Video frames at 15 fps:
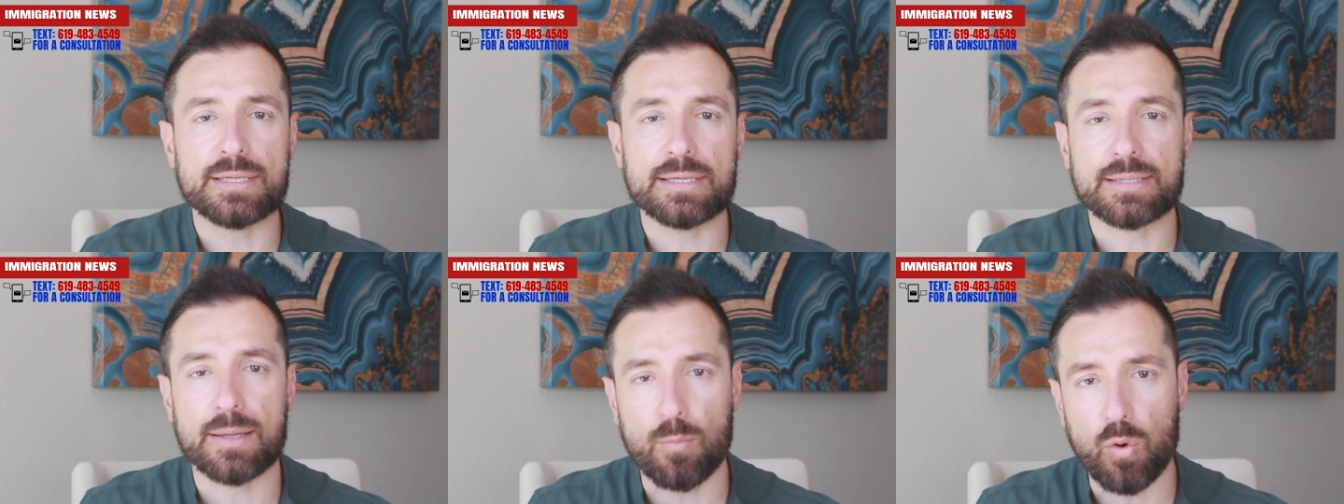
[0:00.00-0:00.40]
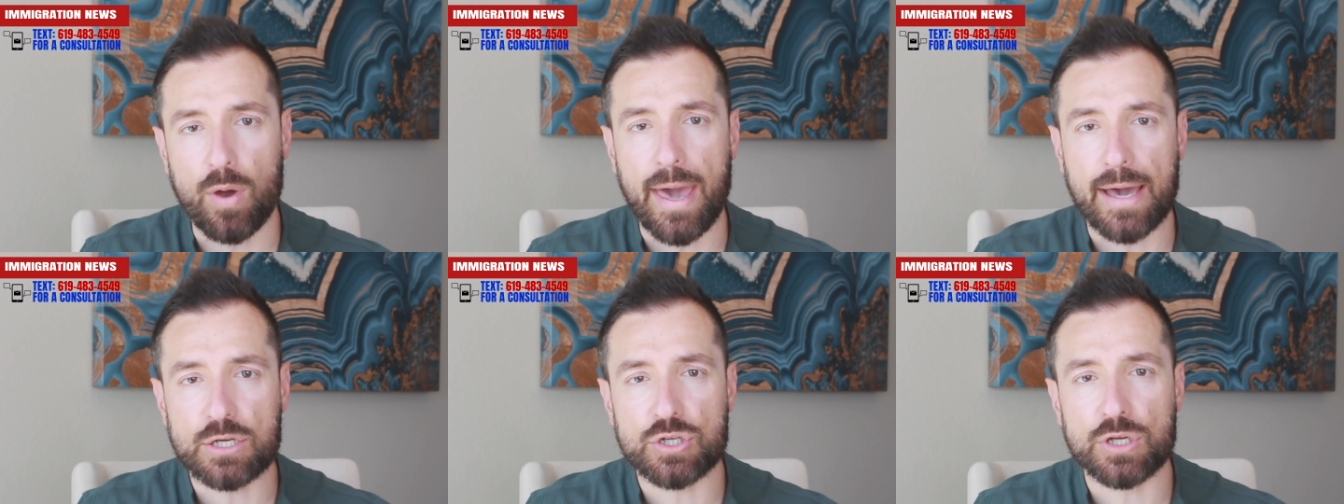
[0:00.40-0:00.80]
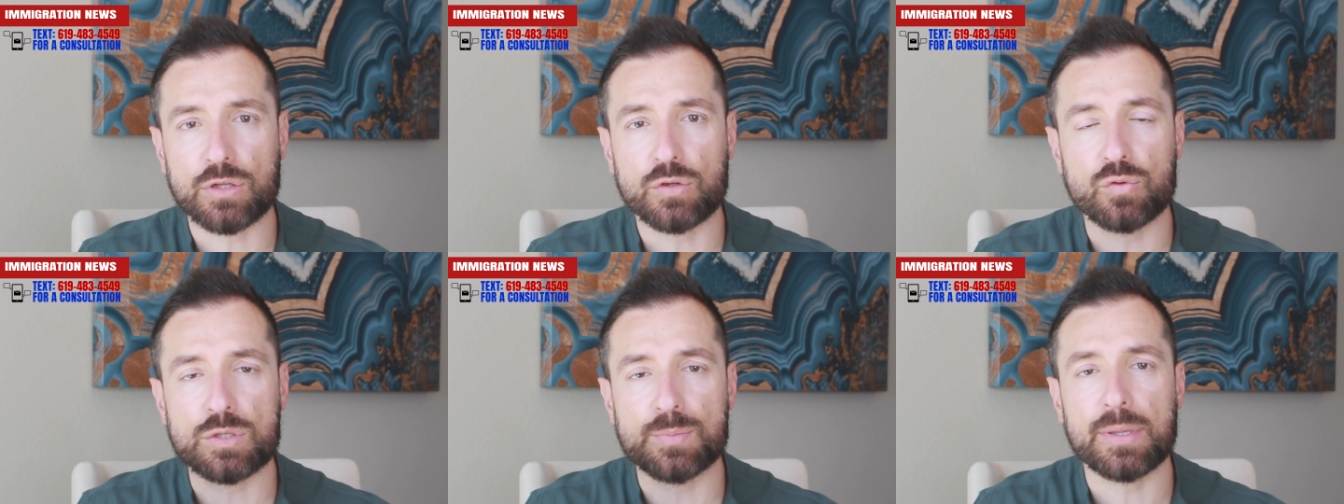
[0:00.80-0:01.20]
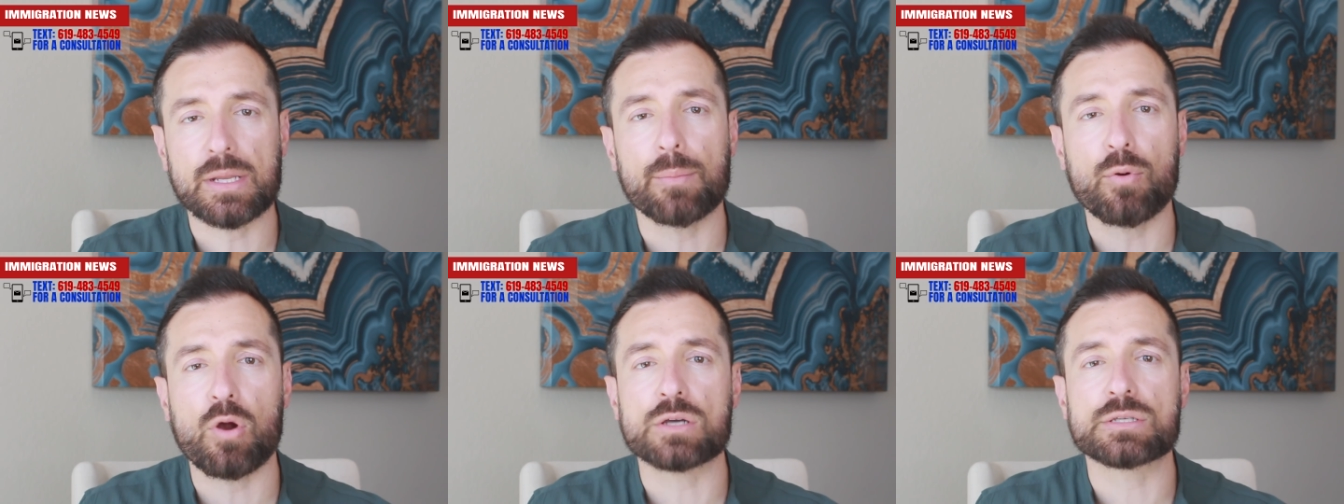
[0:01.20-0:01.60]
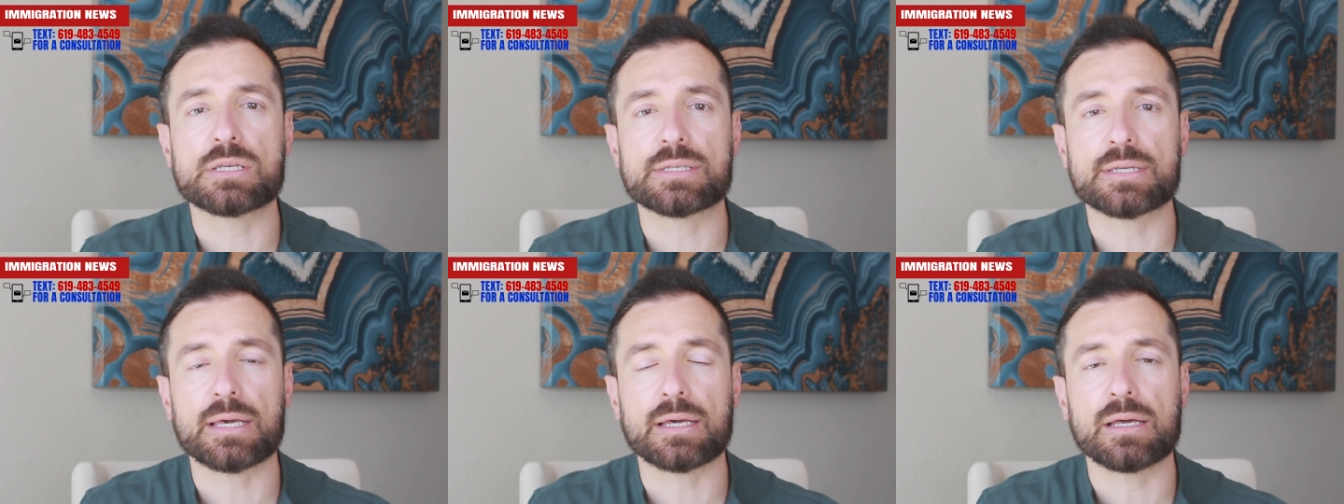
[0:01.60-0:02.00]
see some more action to speed up
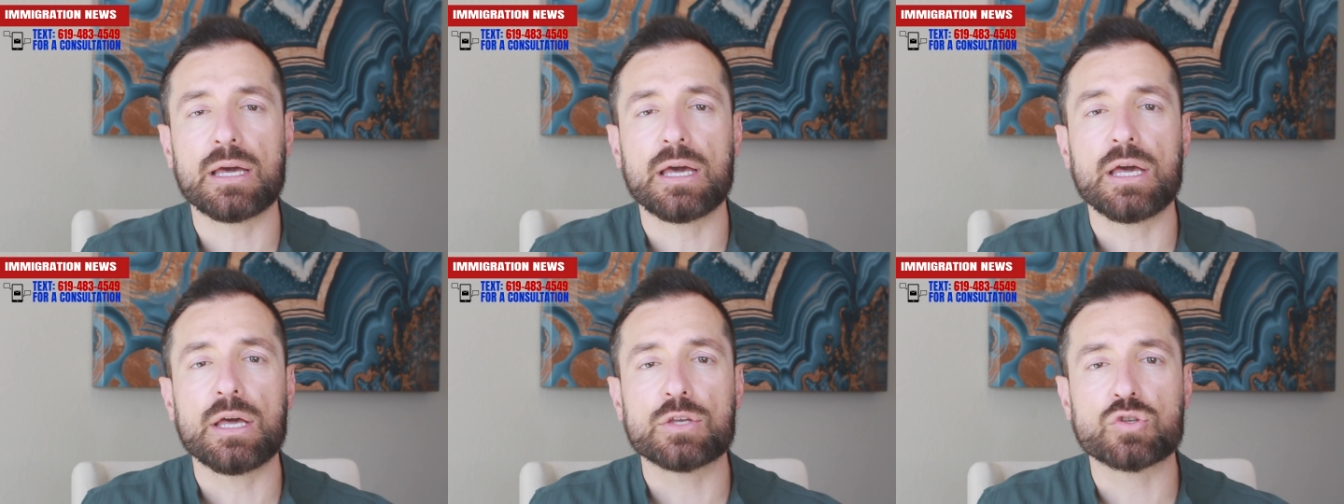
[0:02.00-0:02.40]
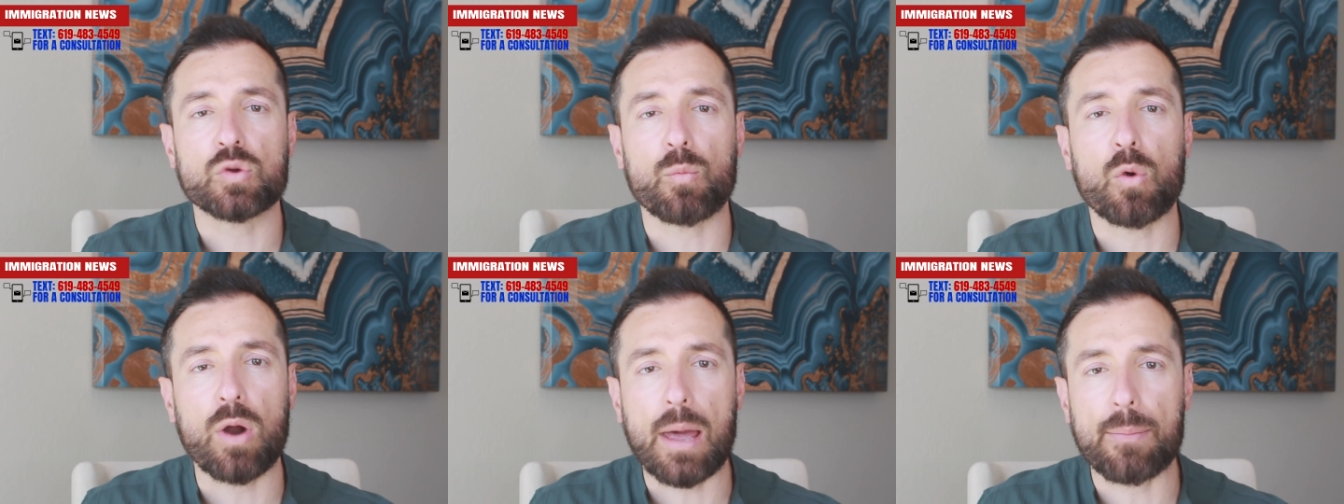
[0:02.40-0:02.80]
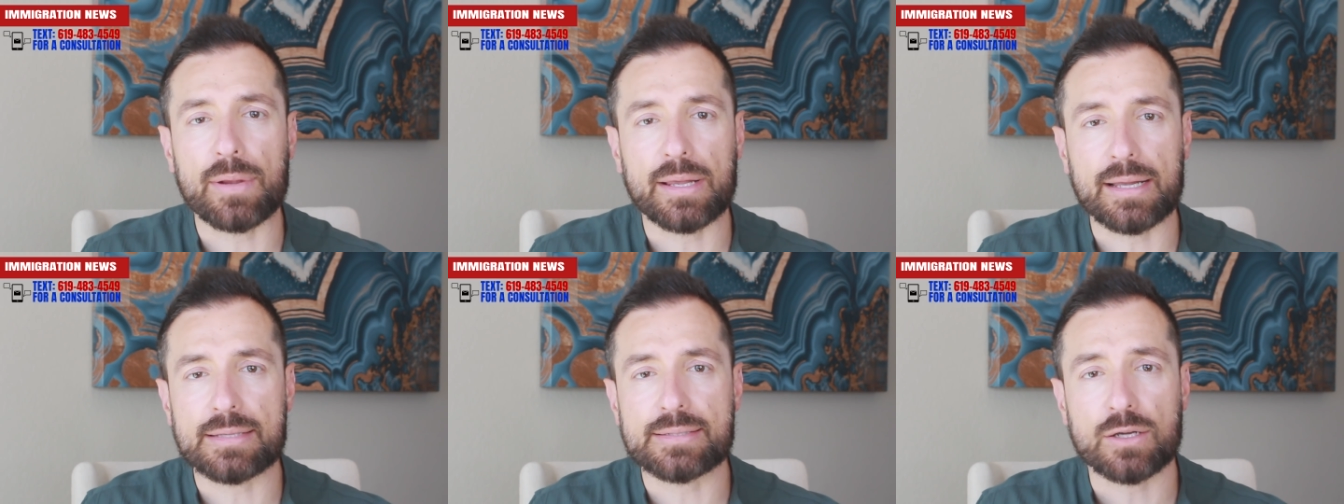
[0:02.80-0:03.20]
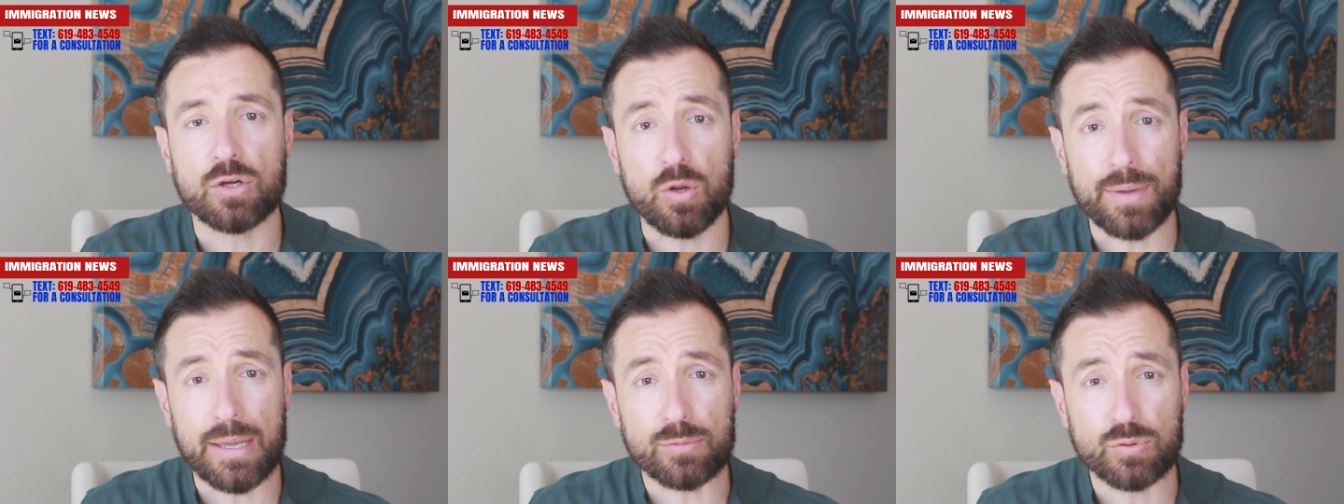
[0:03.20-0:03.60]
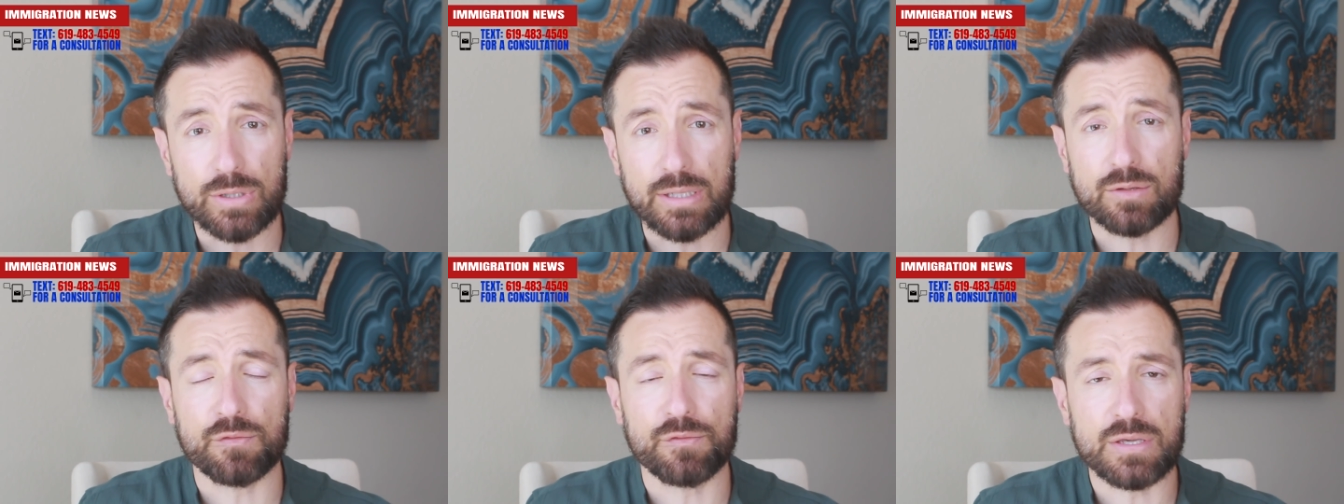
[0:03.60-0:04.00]
processing, so more applicants are going to be able to
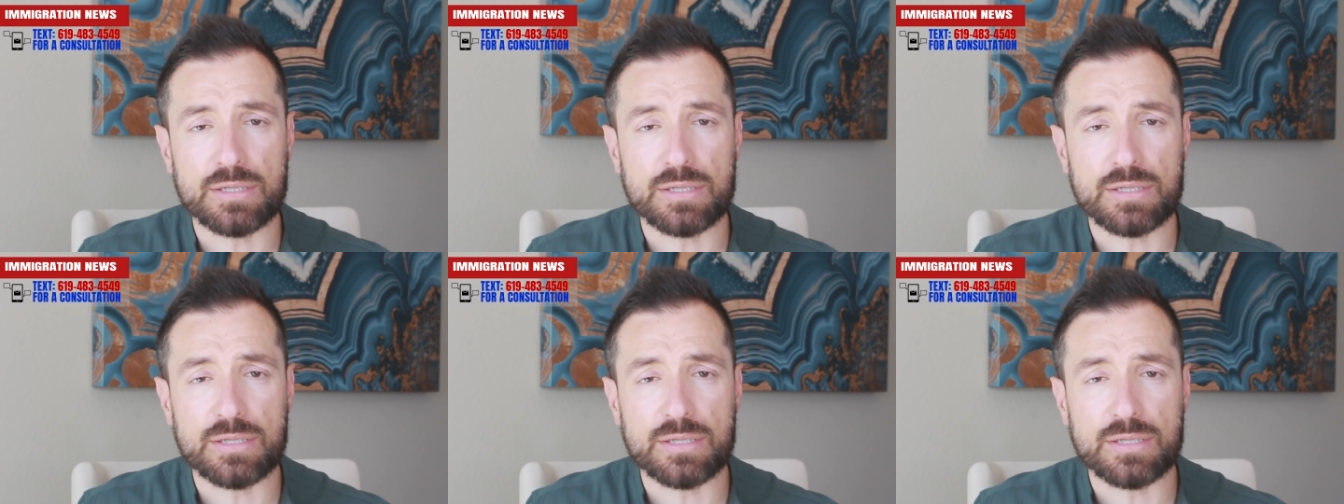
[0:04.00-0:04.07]
get their